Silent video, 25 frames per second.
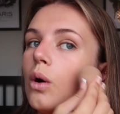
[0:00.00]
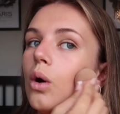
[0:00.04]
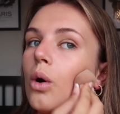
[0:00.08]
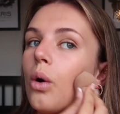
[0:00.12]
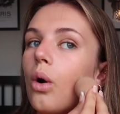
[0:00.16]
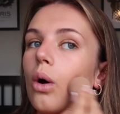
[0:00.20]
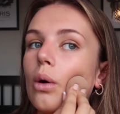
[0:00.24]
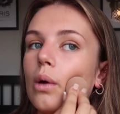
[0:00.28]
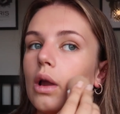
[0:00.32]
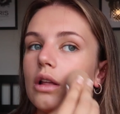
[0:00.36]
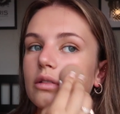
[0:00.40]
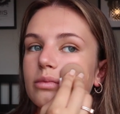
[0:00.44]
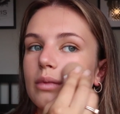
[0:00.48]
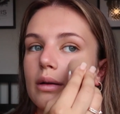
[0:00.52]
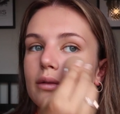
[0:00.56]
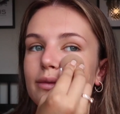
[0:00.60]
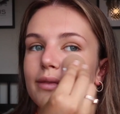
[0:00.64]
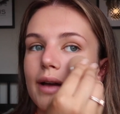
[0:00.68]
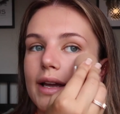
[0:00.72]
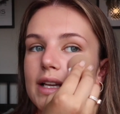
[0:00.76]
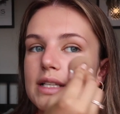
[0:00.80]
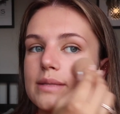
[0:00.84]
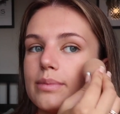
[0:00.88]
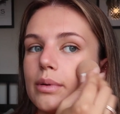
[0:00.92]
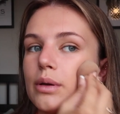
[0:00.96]
all over my
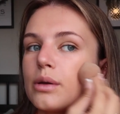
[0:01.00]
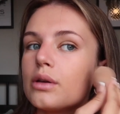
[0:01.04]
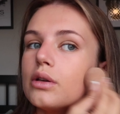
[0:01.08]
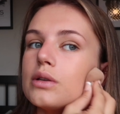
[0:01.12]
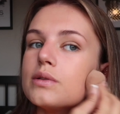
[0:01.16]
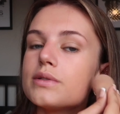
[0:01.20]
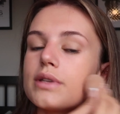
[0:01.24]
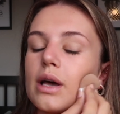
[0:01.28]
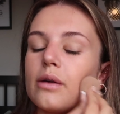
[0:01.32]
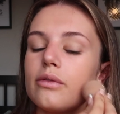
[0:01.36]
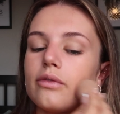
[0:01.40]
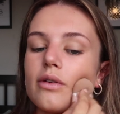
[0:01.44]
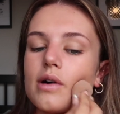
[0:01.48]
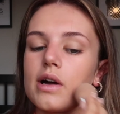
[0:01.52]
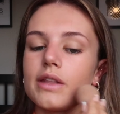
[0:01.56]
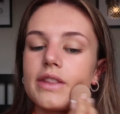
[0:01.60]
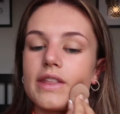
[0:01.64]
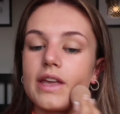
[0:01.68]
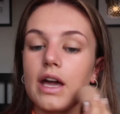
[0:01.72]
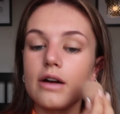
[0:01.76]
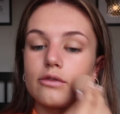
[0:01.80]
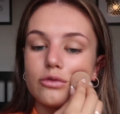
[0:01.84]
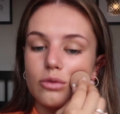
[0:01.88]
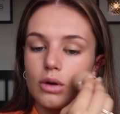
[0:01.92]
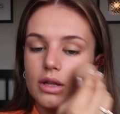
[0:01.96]
face because I find the
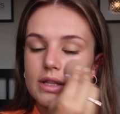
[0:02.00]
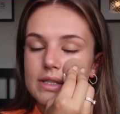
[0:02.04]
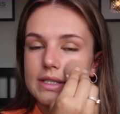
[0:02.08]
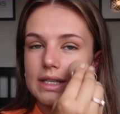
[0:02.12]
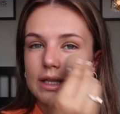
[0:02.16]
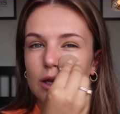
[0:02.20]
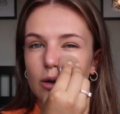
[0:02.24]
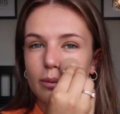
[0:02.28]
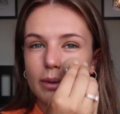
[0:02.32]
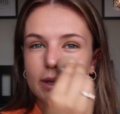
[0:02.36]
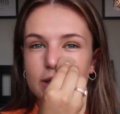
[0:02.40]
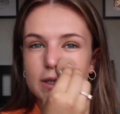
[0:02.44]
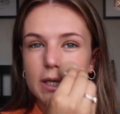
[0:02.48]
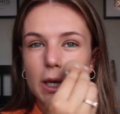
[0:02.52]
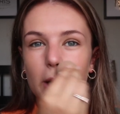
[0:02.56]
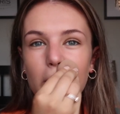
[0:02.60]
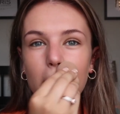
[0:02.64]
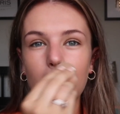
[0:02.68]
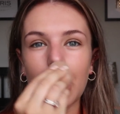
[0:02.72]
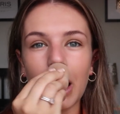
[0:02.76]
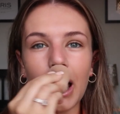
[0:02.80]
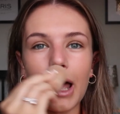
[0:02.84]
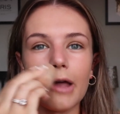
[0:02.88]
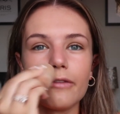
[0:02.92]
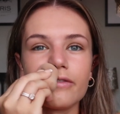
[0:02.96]
other one's a little bit too
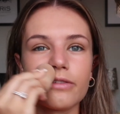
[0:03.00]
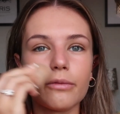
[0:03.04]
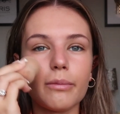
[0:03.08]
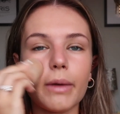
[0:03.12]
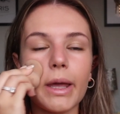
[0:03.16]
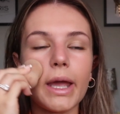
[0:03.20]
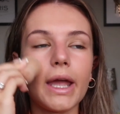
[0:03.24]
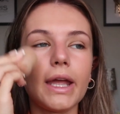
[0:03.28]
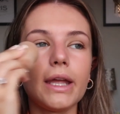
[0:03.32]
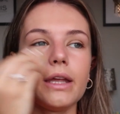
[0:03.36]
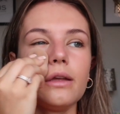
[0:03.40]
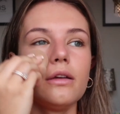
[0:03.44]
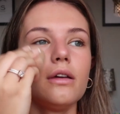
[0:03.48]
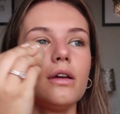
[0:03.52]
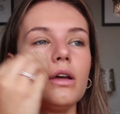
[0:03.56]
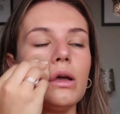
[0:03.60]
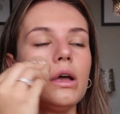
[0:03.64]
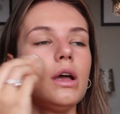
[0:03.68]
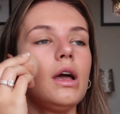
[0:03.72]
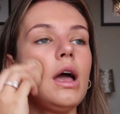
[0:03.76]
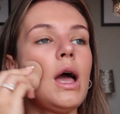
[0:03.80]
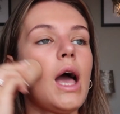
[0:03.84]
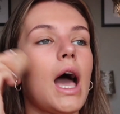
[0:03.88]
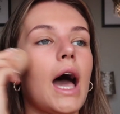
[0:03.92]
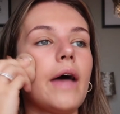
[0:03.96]
light for me
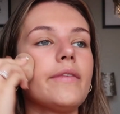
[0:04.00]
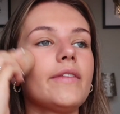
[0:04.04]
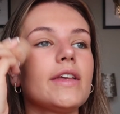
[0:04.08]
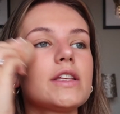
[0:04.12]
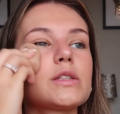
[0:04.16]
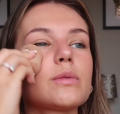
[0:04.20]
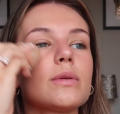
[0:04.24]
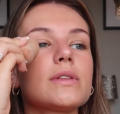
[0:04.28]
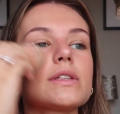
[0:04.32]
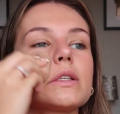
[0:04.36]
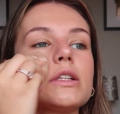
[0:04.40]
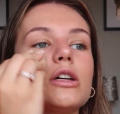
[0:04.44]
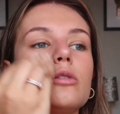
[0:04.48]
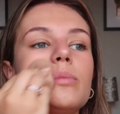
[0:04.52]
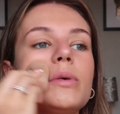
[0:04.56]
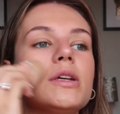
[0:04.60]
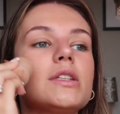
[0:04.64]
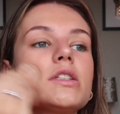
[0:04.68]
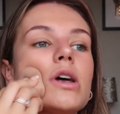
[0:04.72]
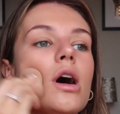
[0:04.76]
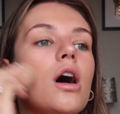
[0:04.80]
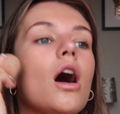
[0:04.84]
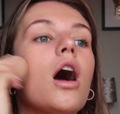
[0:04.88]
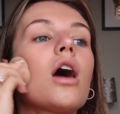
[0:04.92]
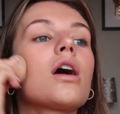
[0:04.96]
and this one's a little bit
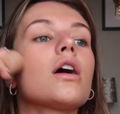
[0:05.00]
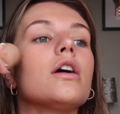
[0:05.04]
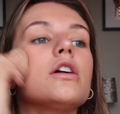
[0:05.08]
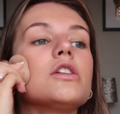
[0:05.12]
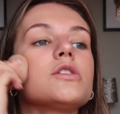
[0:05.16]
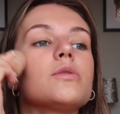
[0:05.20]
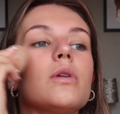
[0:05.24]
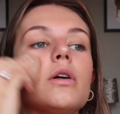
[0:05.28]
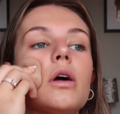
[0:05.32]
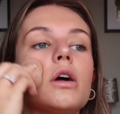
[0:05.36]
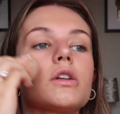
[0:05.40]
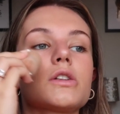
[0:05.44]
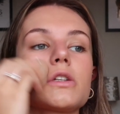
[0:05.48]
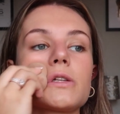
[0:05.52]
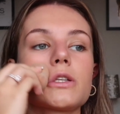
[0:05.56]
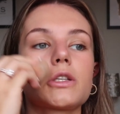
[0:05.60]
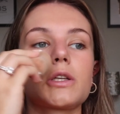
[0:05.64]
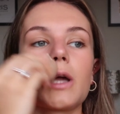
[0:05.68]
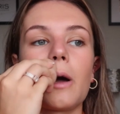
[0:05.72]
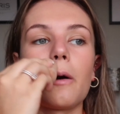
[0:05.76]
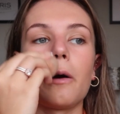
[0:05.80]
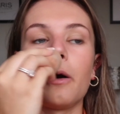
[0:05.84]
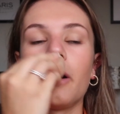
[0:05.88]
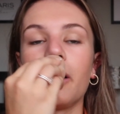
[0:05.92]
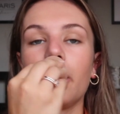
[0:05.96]
darker, so I just
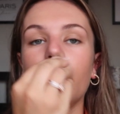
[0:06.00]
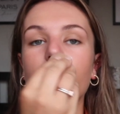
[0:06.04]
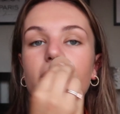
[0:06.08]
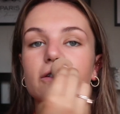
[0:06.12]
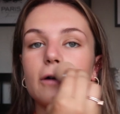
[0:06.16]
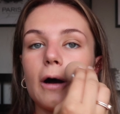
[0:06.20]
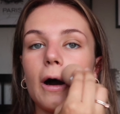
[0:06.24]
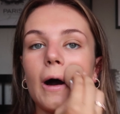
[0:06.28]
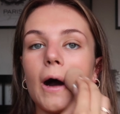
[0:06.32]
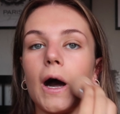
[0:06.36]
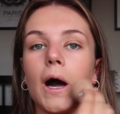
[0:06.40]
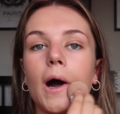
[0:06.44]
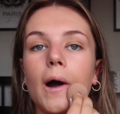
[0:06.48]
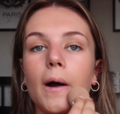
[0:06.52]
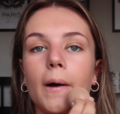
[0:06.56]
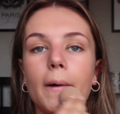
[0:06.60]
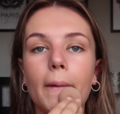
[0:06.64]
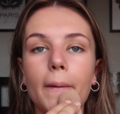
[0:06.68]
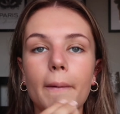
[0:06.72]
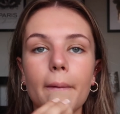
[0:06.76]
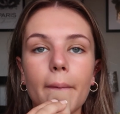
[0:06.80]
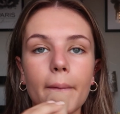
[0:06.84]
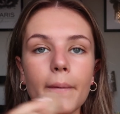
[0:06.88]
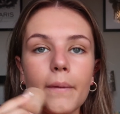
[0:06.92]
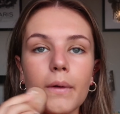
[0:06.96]
go over
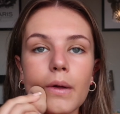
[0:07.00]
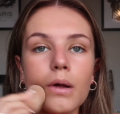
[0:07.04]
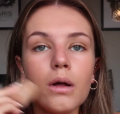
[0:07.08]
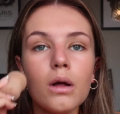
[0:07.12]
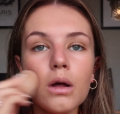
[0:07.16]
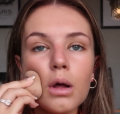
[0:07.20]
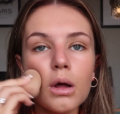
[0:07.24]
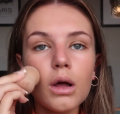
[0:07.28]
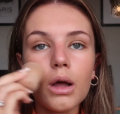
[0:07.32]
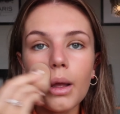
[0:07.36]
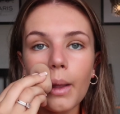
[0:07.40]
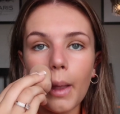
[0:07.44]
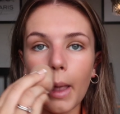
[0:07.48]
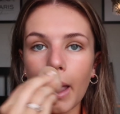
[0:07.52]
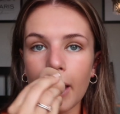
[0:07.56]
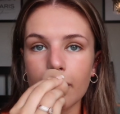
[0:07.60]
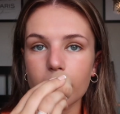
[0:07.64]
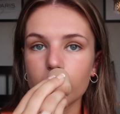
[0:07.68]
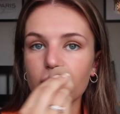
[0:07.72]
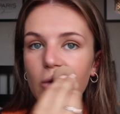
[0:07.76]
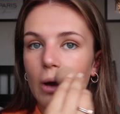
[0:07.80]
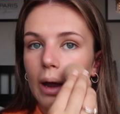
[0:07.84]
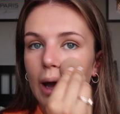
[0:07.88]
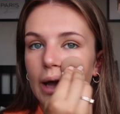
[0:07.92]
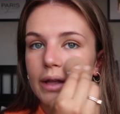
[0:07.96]

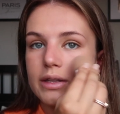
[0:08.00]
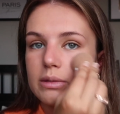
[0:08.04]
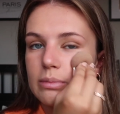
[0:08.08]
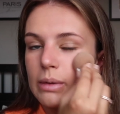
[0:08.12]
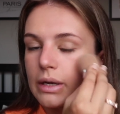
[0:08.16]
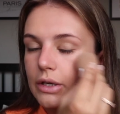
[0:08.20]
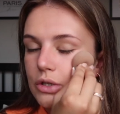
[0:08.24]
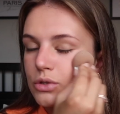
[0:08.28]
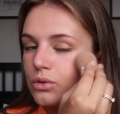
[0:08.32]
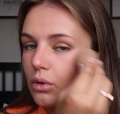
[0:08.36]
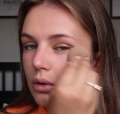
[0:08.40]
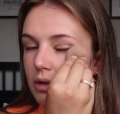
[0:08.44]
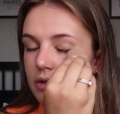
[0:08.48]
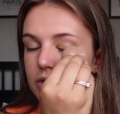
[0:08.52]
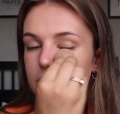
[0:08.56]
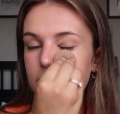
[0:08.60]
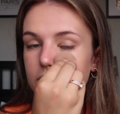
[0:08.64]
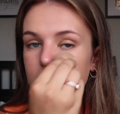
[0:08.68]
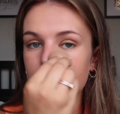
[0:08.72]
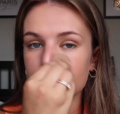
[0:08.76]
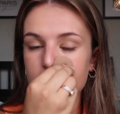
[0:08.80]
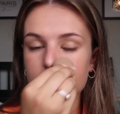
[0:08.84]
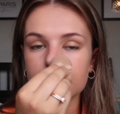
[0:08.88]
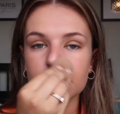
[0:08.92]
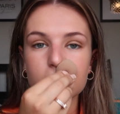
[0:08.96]
everywhere to make sure it's
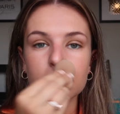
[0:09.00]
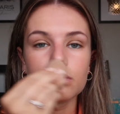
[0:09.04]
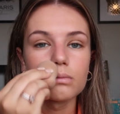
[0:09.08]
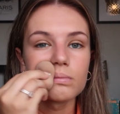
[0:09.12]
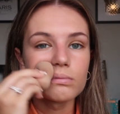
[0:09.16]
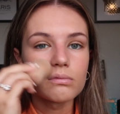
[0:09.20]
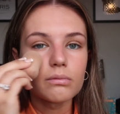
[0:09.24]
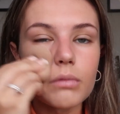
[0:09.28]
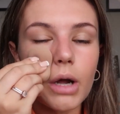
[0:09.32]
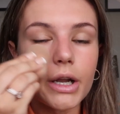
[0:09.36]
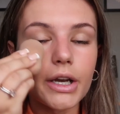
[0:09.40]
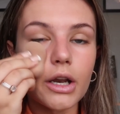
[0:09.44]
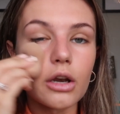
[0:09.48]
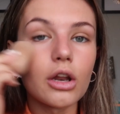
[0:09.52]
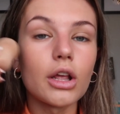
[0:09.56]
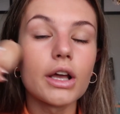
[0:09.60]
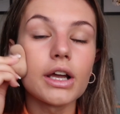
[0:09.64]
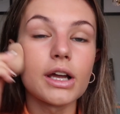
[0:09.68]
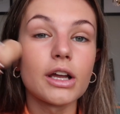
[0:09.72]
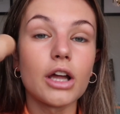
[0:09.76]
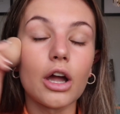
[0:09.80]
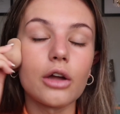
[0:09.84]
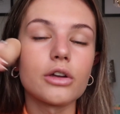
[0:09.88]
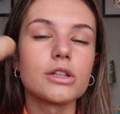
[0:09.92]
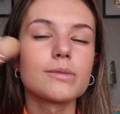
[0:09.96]
just, I don't like a
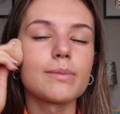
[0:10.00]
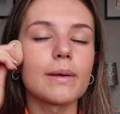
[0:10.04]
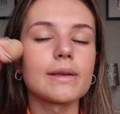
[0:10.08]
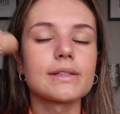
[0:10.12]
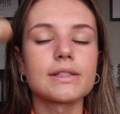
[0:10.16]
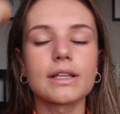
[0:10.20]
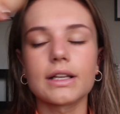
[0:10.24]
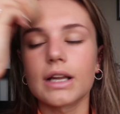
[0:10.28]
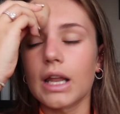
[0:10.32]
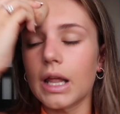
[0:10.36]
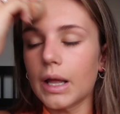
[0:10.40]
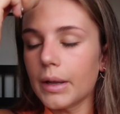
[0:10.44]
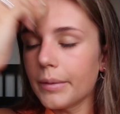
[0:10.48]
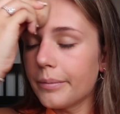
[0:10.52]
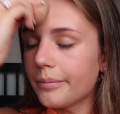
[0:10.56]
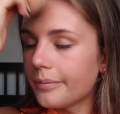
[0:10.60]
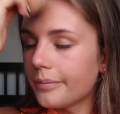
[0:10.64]
ghost basically.